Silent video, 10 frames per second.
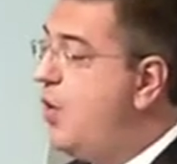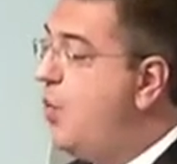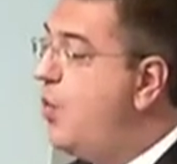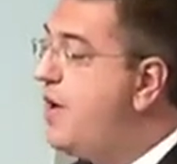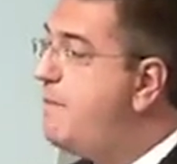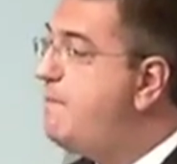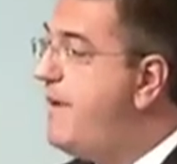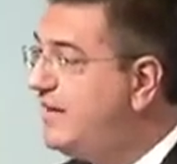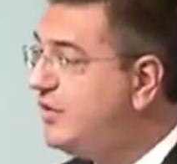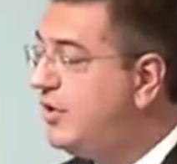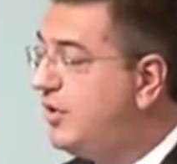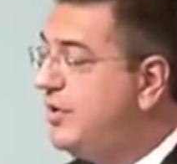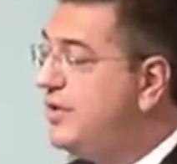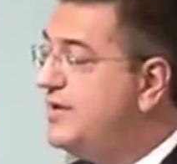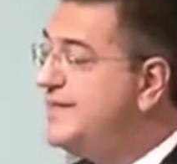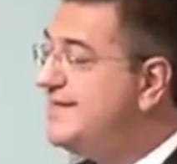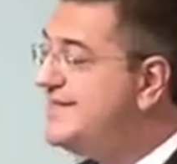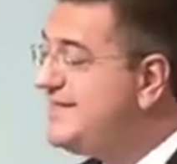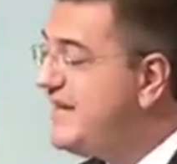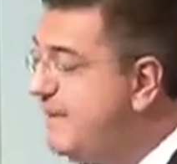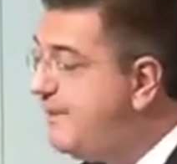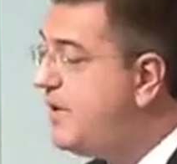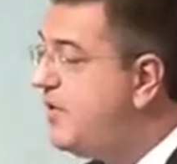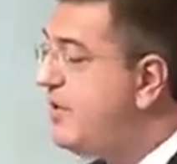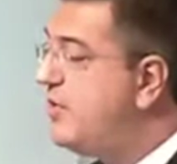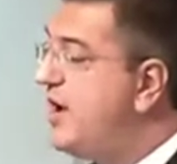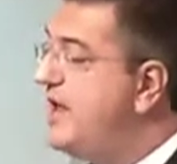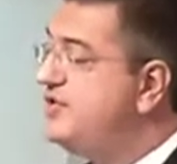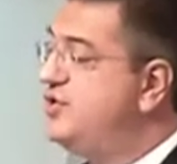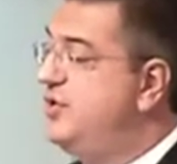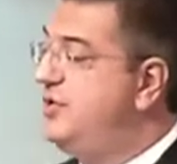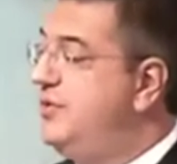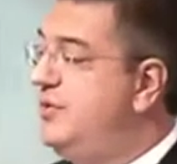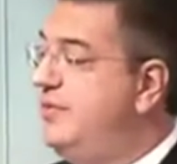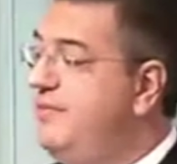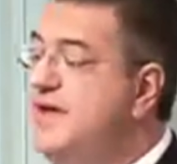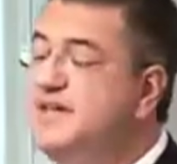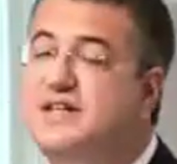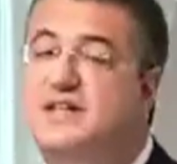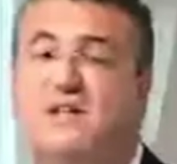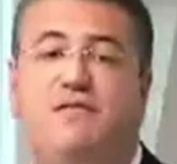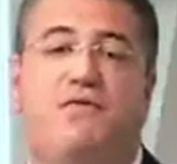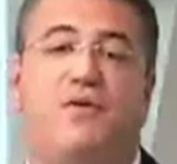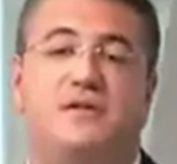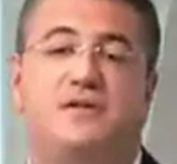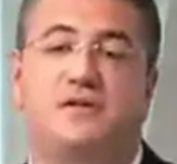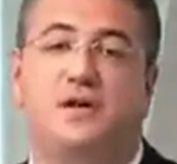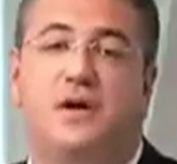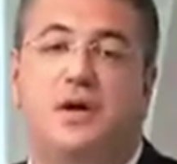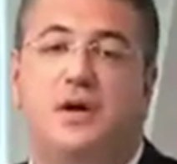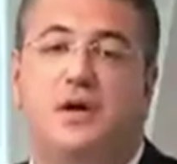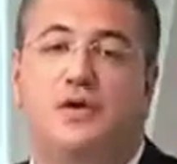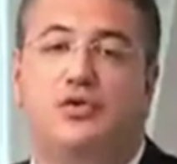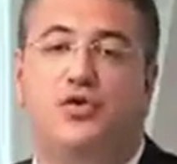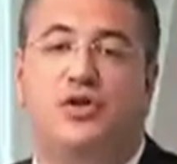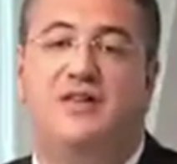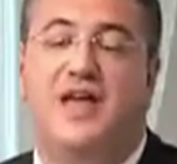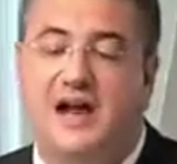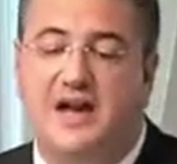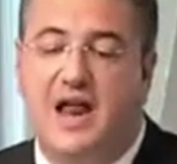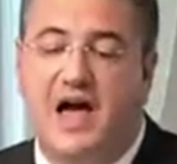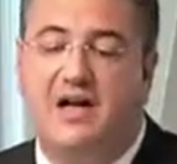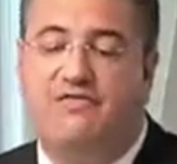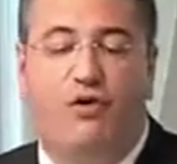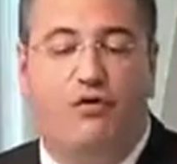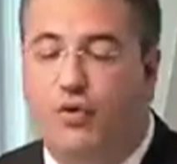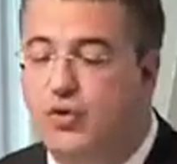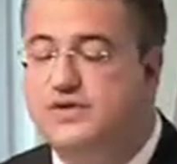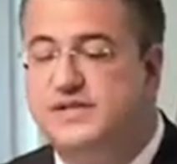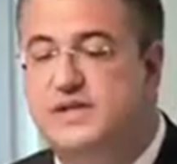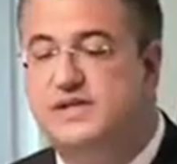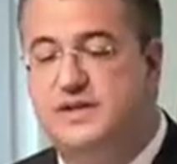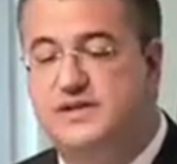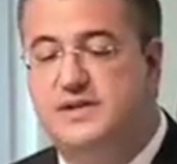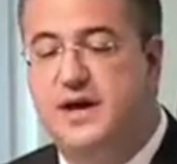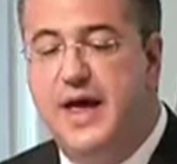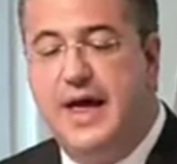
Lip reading: where better, simpler regulation makes a difference to the daily life of all citizens,